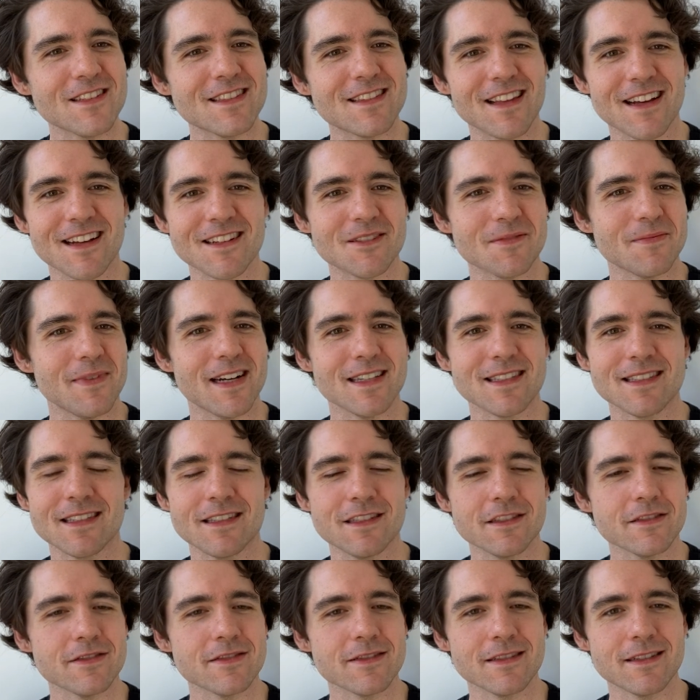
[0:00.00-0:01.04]
thought to
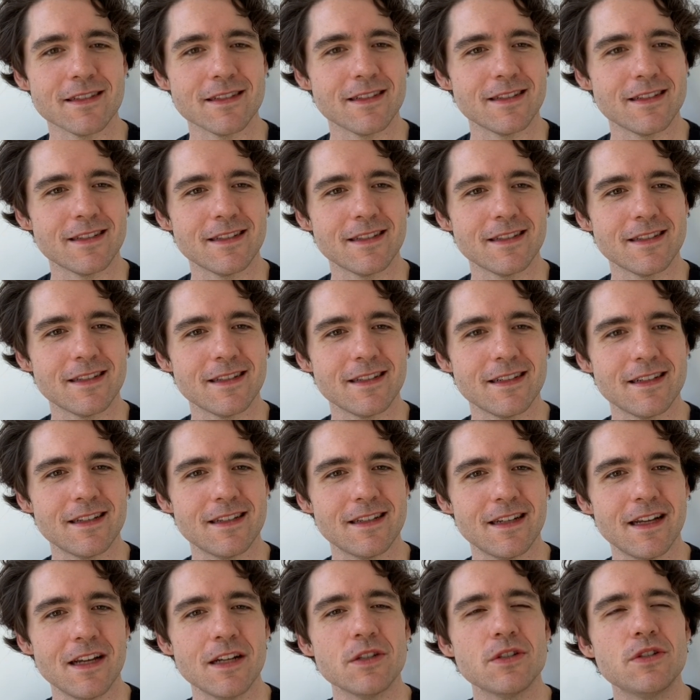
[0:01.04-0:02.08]
myself,
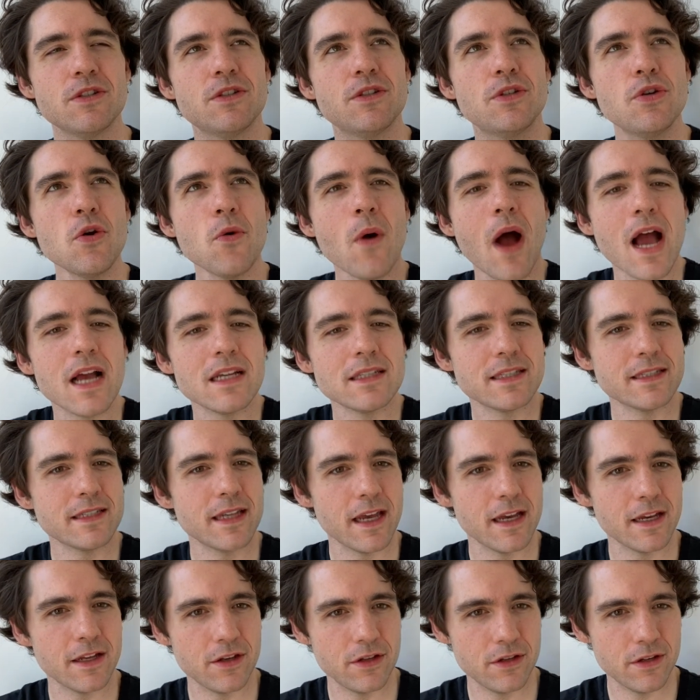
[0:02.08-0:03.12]
do I
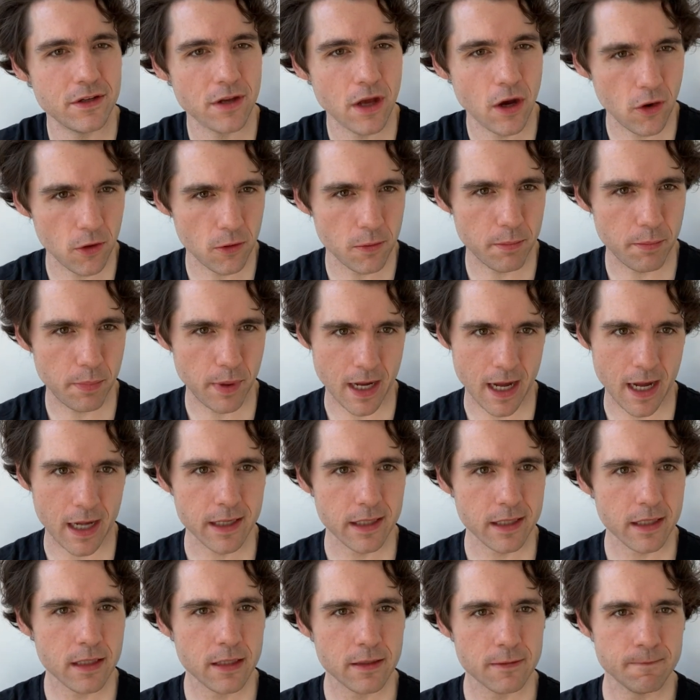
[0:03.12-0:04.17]
stay a
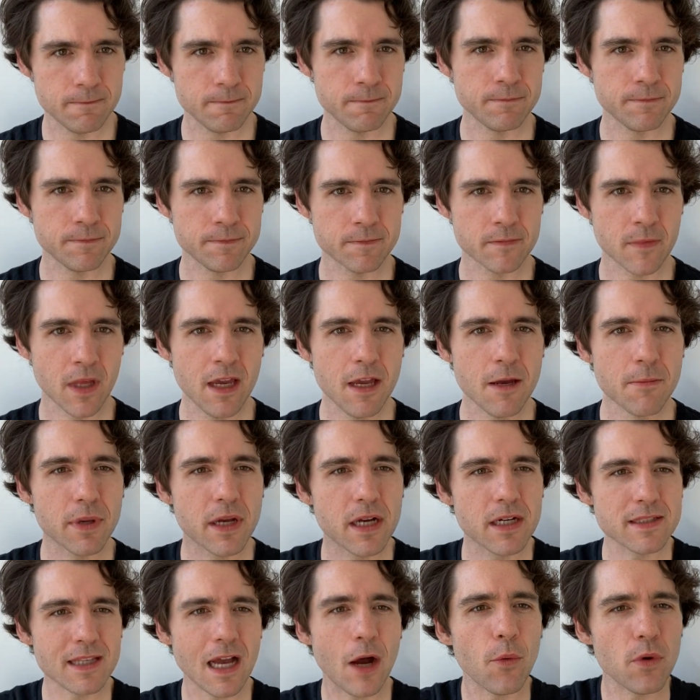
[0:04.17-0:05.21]
nobody
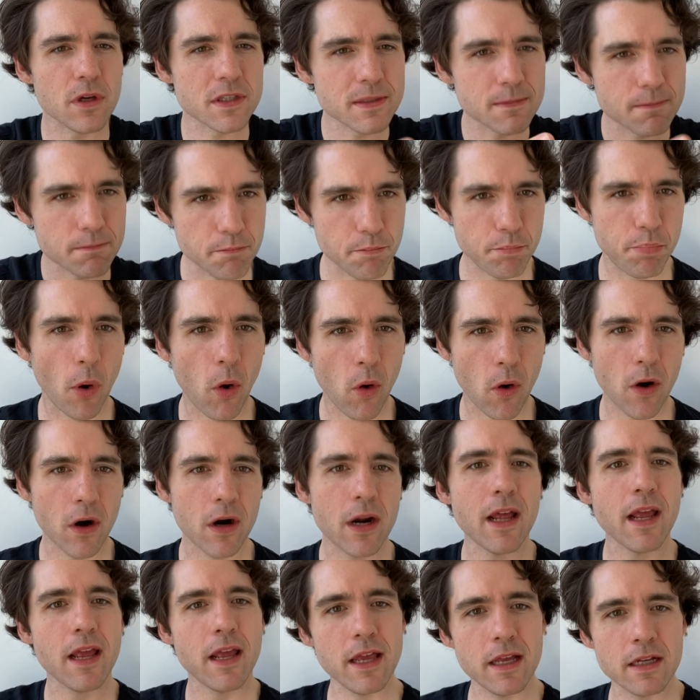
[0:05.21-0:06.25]
because I wasn't
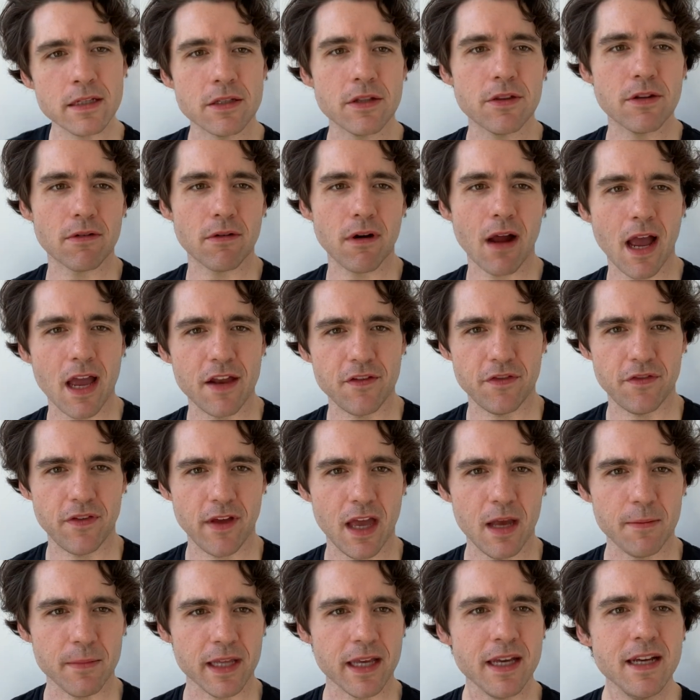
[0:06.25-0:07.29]
born into the right
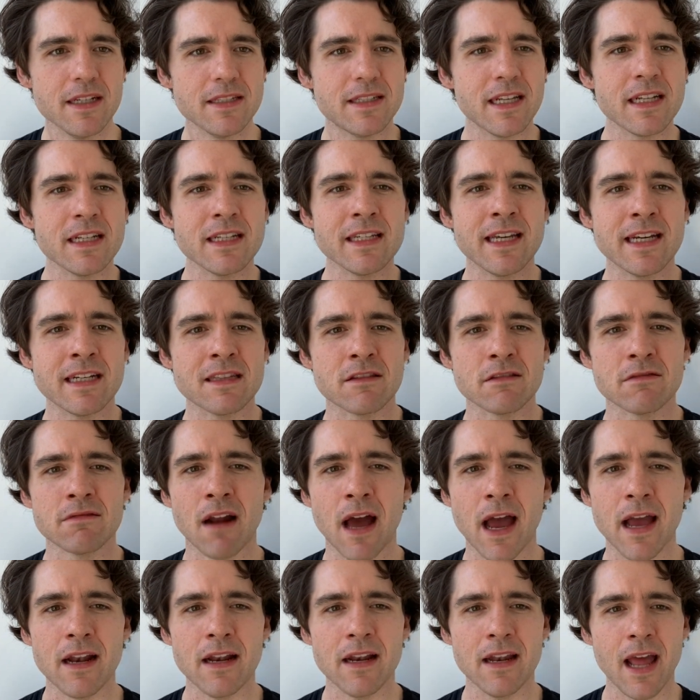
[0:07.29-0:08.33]
family, didn't get the
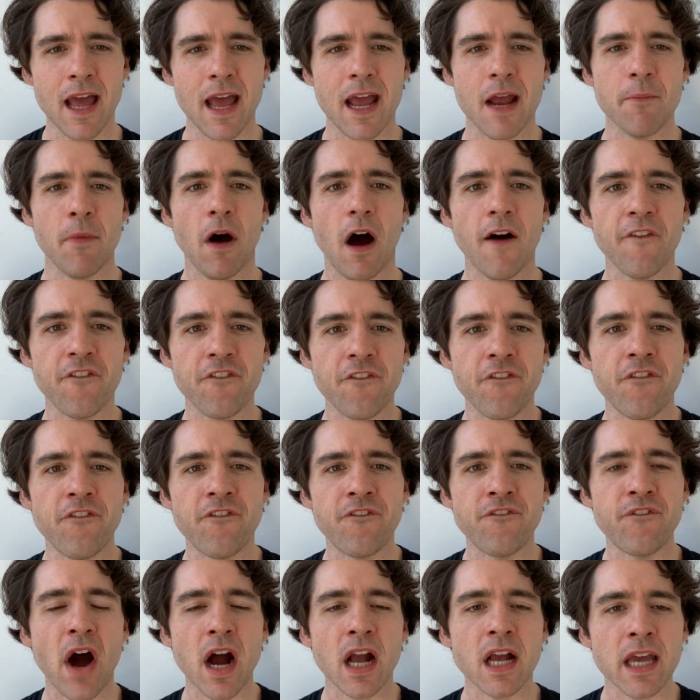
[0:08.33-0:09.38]
right name, a
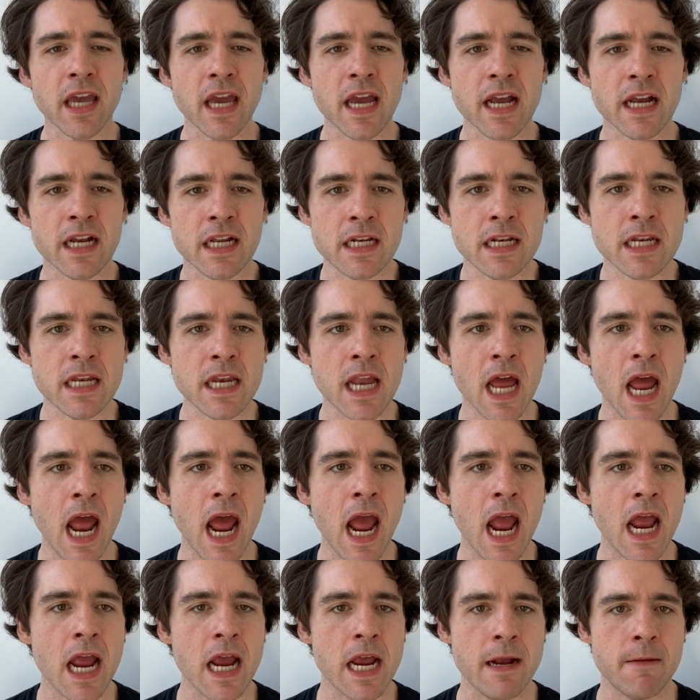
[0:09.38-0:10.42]
fucking
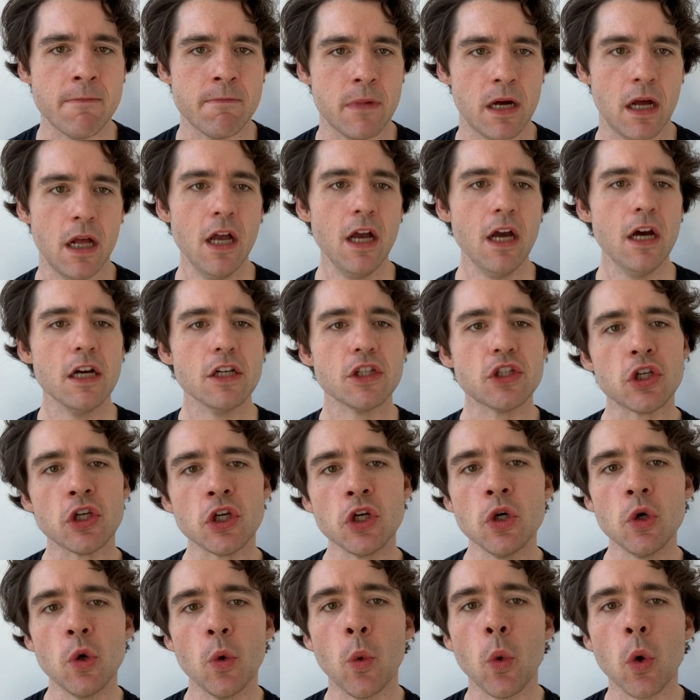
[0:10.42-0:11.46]
name,
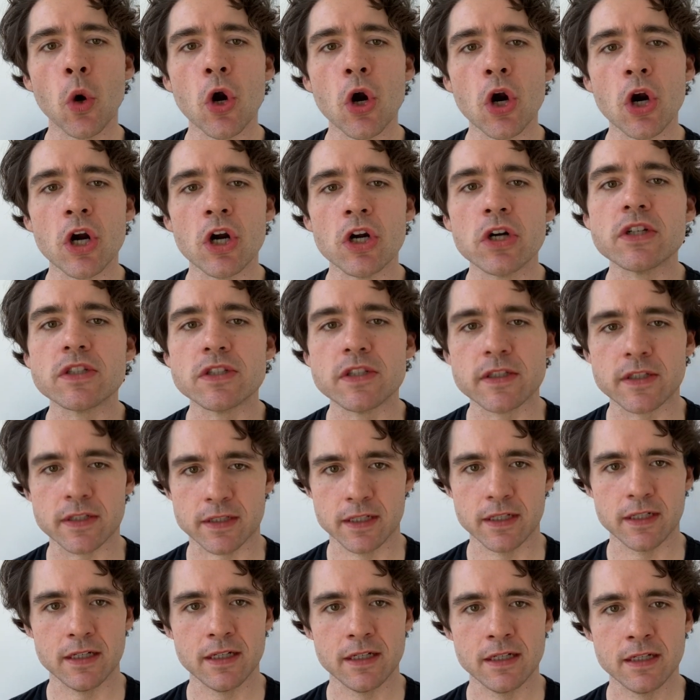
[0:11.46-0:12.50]
two
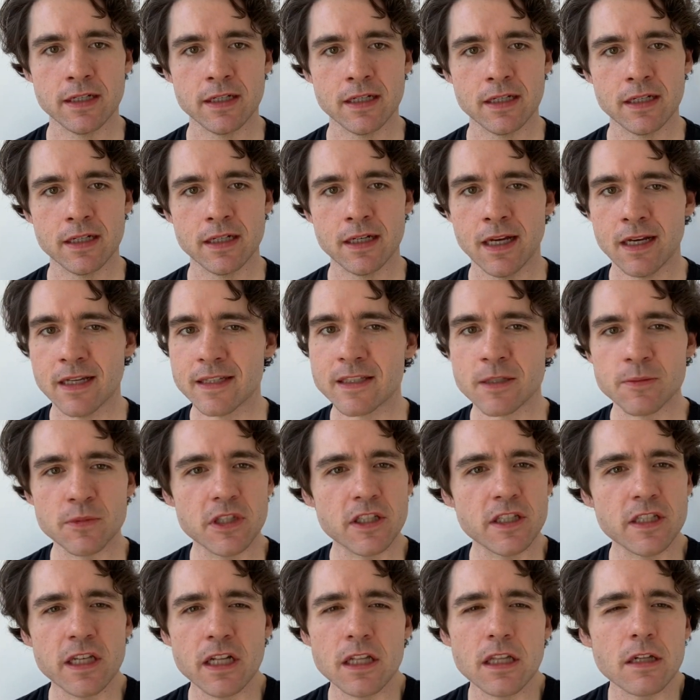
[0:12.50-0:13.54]
words, some
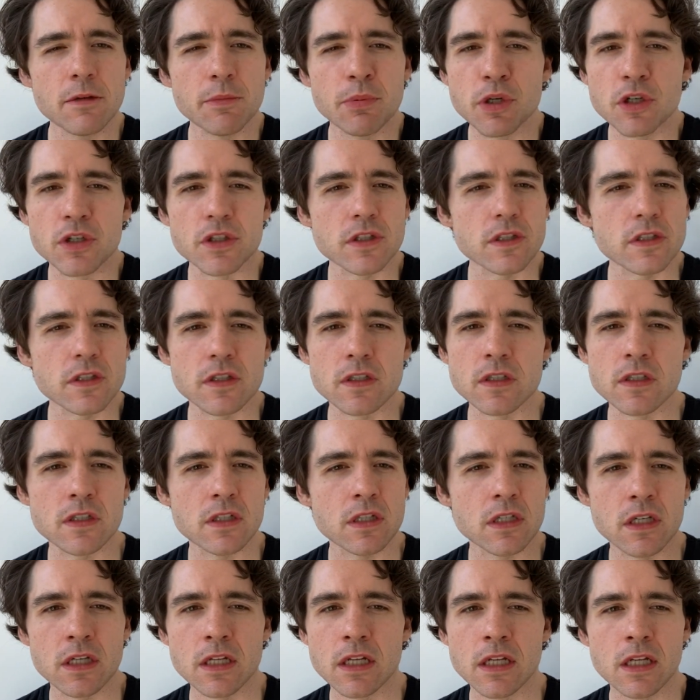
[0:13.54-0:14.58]

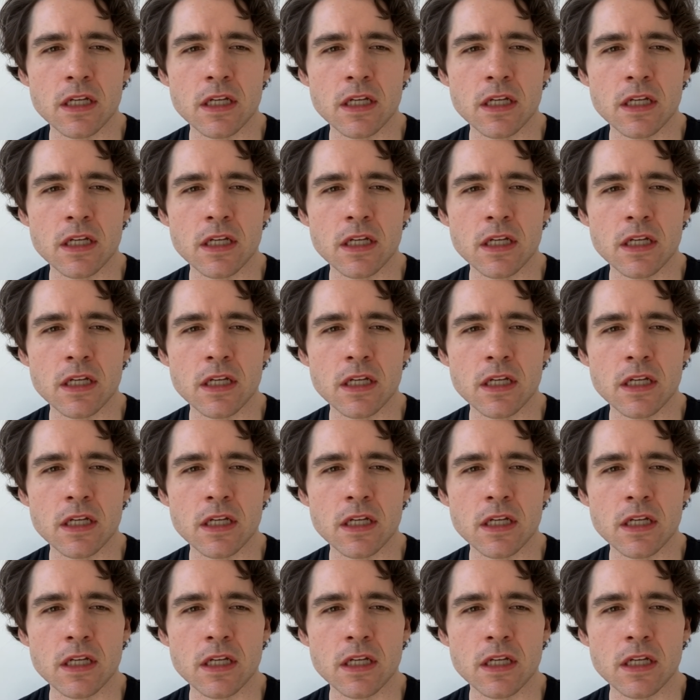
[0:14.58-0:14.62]
syllables,